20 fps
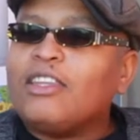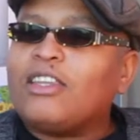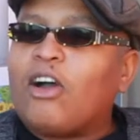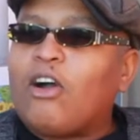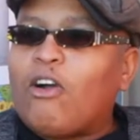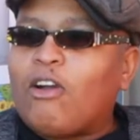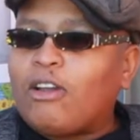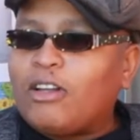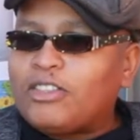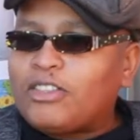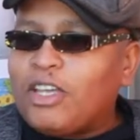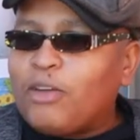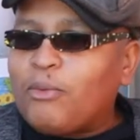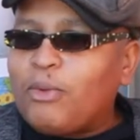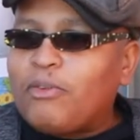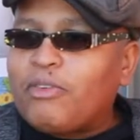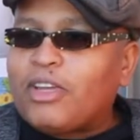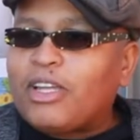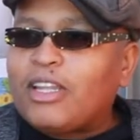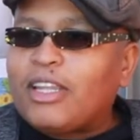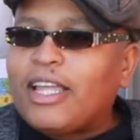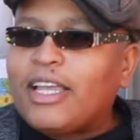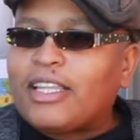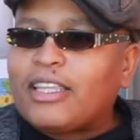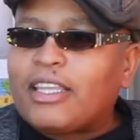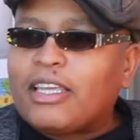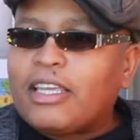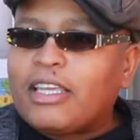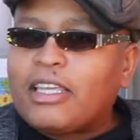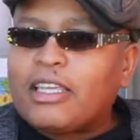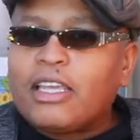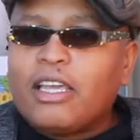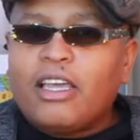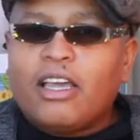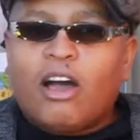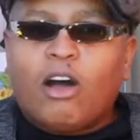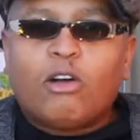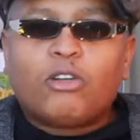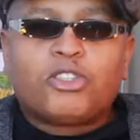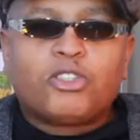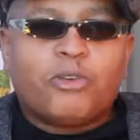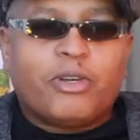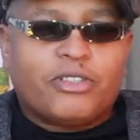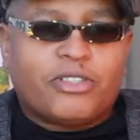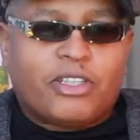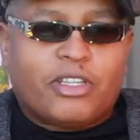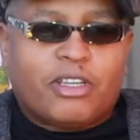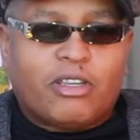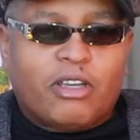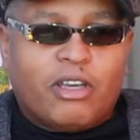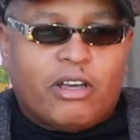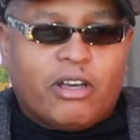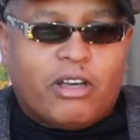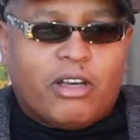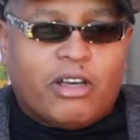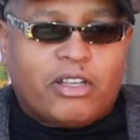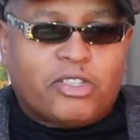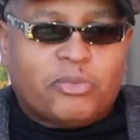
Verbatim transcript: the artists that we've collected, also as a, uh,